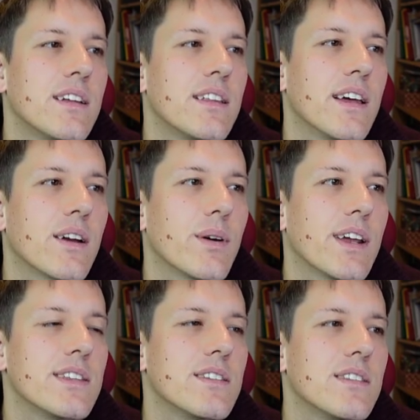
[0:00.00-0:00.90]
like when
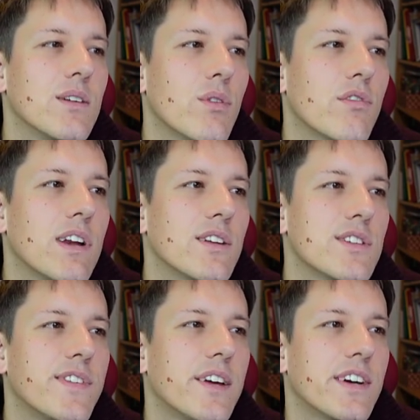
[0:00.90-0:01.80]
I, you know, 3 lots
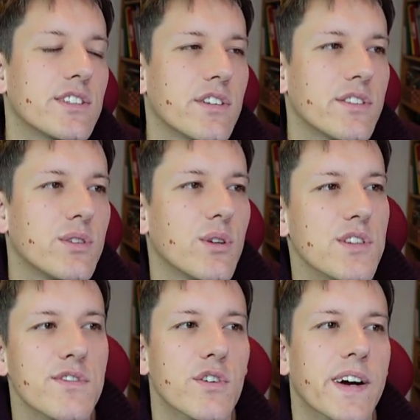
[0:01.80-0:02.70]
of 5 factorial, 2
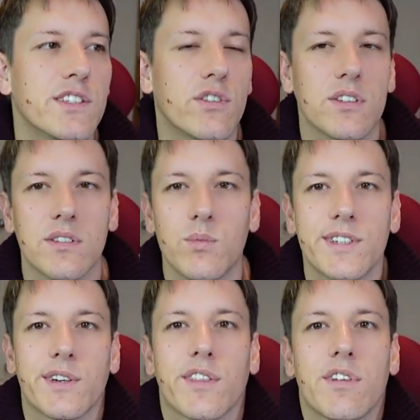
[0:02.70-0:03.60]
lots of 4 factorial, and
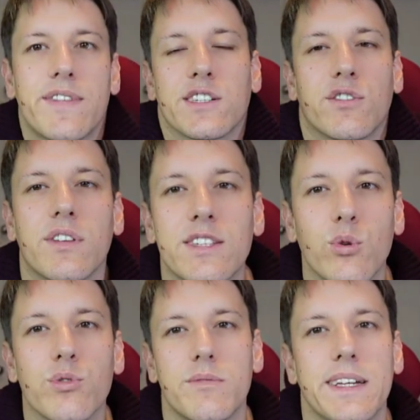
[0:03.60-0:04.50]
1 lot of 3 factorial,
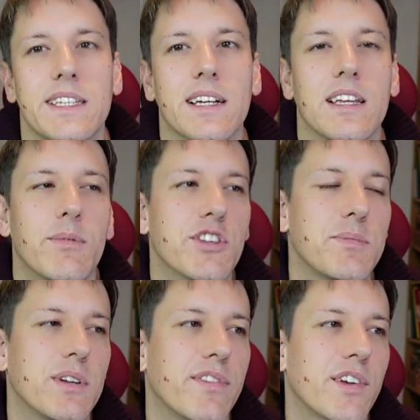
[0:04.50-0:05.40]
that's automatically a
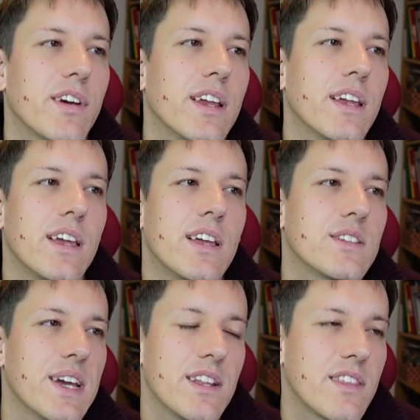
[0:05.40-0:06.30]
multiple of 3.
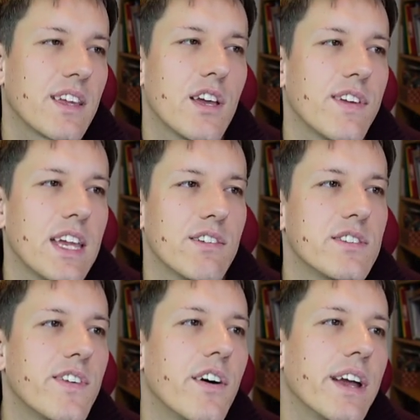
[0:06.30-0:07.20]
So anything over here
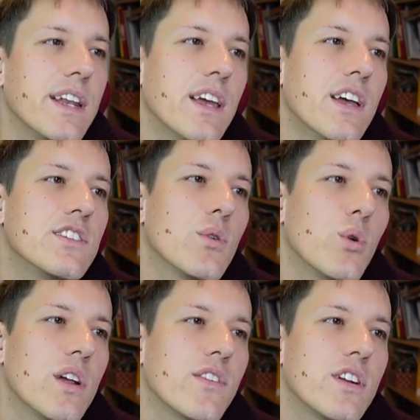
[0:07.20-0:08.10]
is fine. So
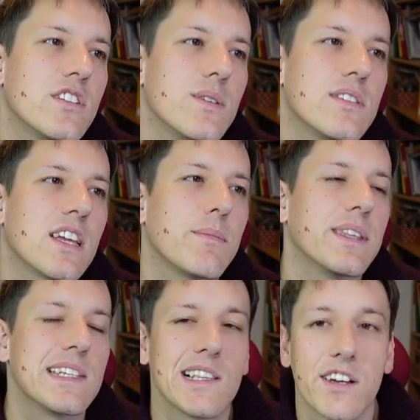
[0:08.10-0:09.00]
all I've got to do is think
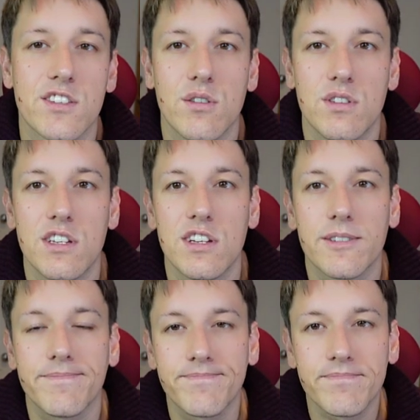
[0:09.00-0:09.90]
about these last two digits,